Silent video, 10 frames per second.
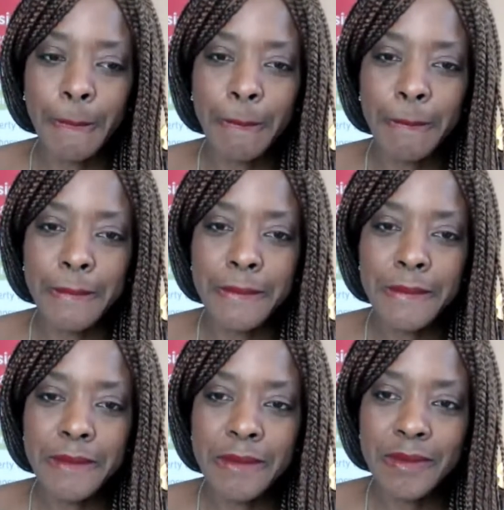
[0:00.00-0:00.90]

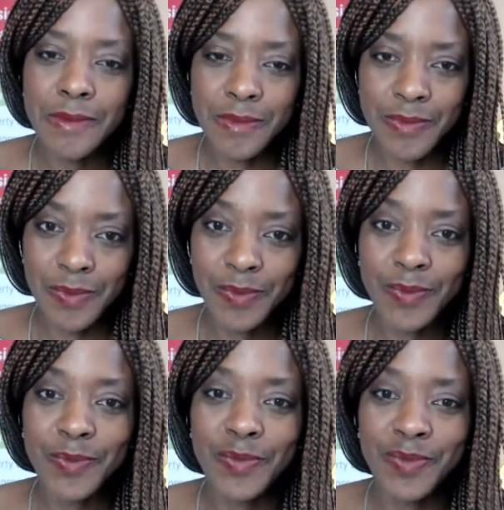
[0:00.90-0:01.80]

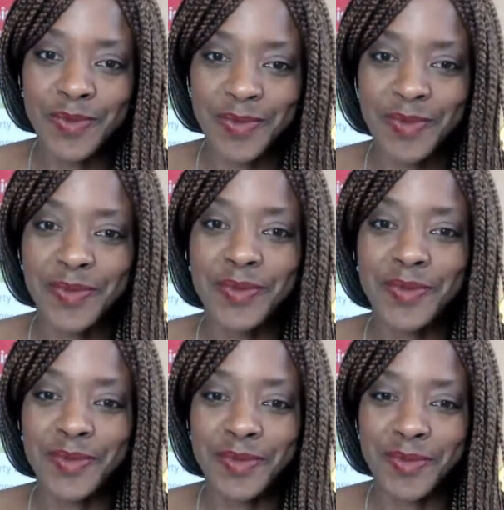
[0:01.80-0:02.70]

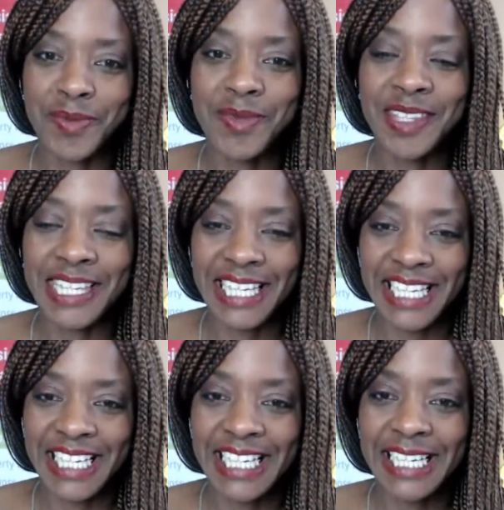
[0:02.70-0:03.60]

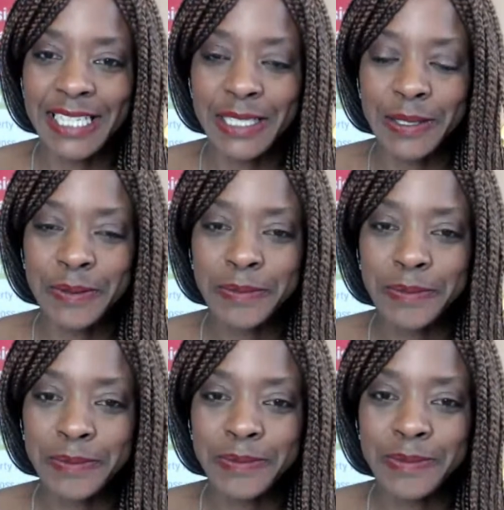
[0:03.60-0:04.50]

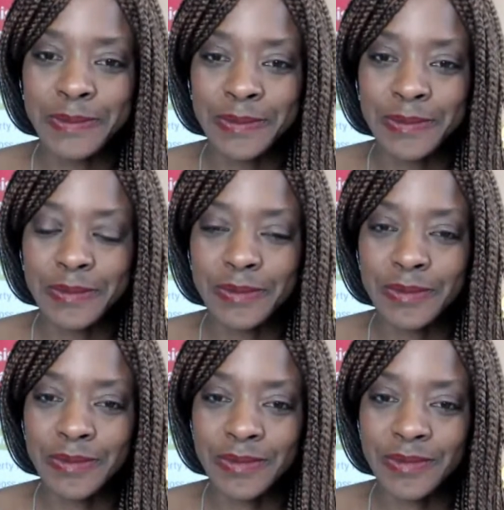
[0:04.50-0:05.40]

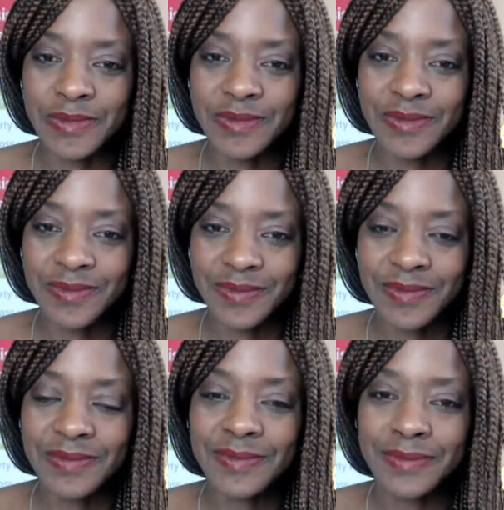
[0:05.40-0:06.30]

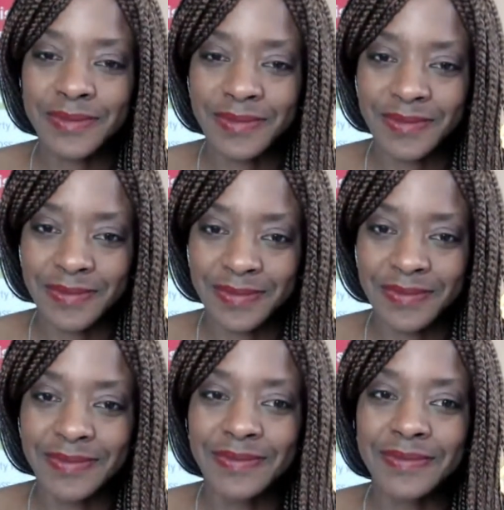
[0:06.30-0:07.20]

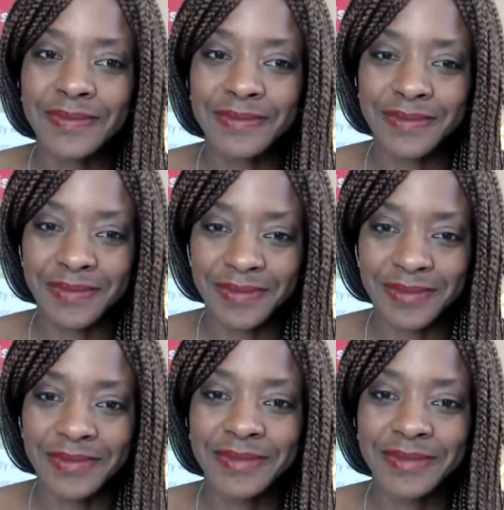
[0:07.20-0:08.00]
[no speech]